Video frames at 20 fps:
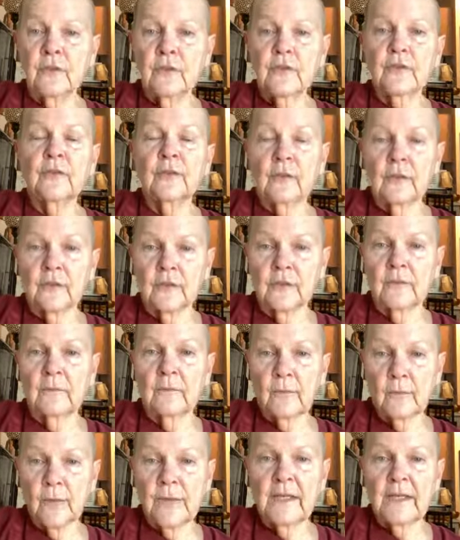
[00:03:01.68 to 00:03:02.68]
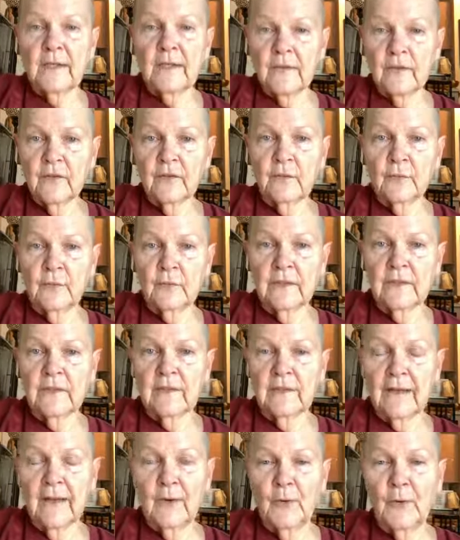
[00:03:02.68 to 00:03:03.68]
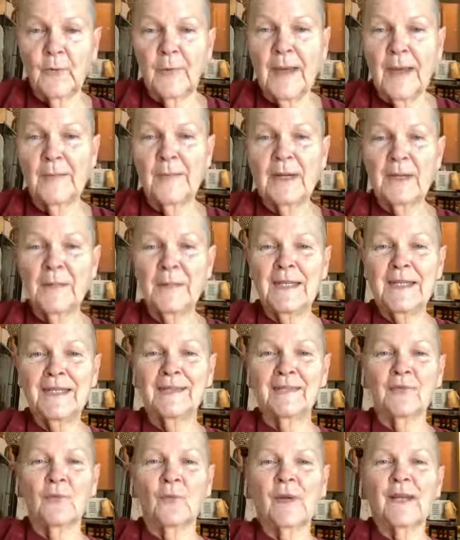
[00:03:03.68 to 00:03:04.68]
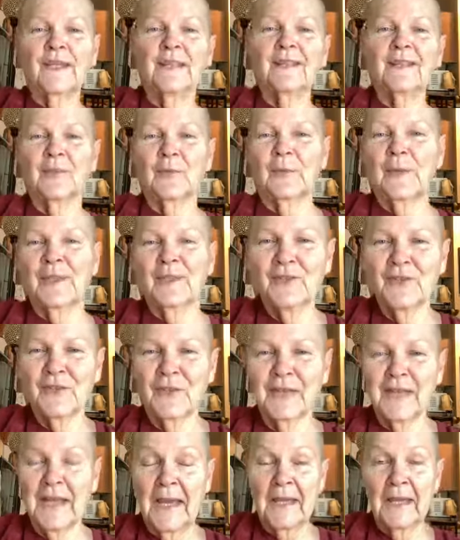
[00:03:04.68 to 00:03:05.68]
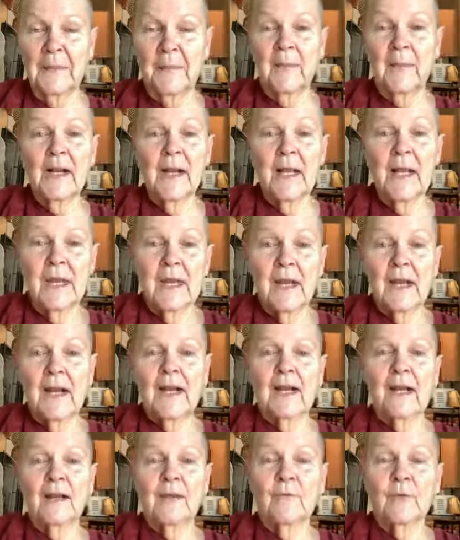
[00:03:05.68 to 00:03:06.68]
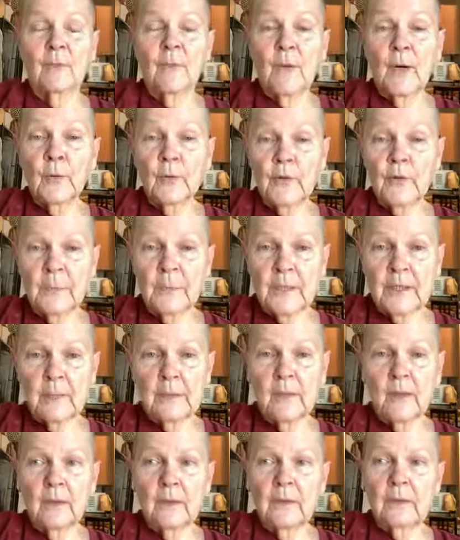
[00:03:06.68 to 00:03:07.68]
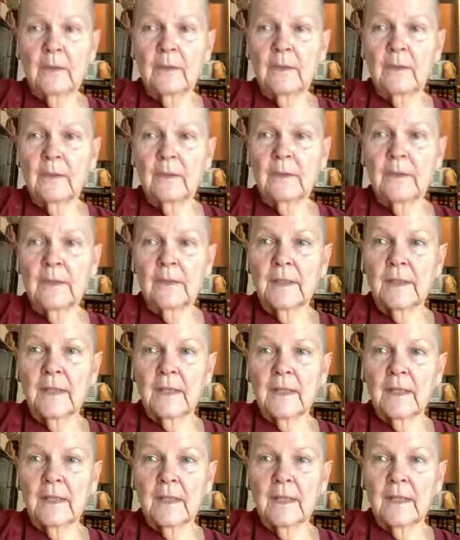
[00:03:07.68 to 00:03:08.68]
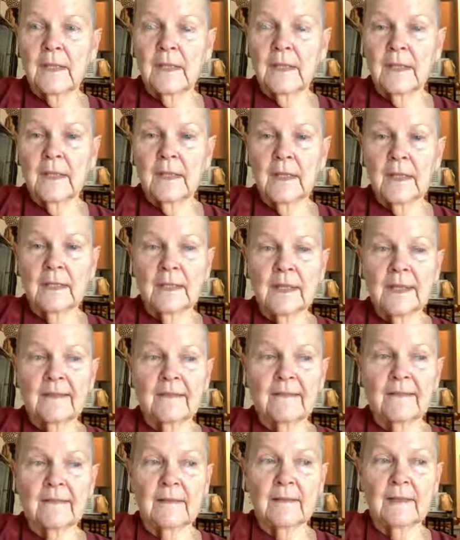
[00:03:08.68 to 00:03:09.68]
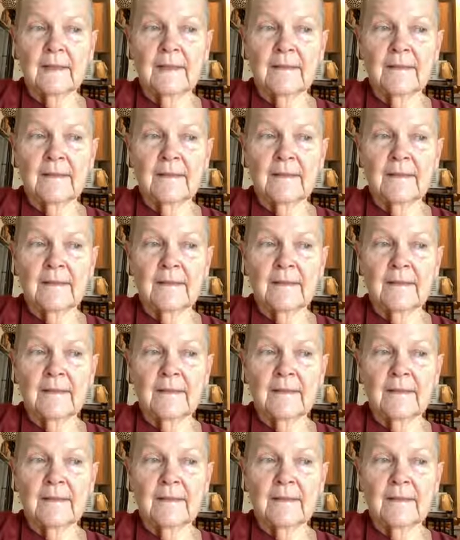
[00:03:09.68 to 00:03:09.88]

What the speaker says: you just start reading the suttas at home? That might be a good way to spend your time. For most people, that's